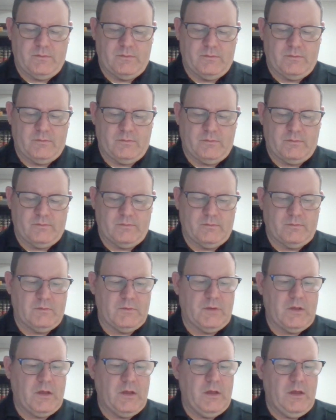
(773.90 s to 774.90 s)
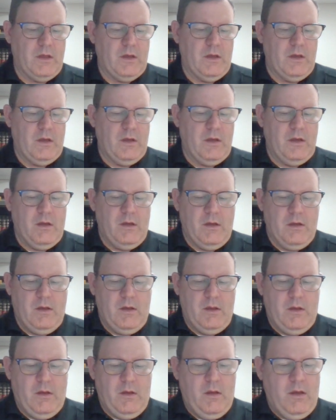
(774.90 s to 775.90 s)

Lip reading: (silence)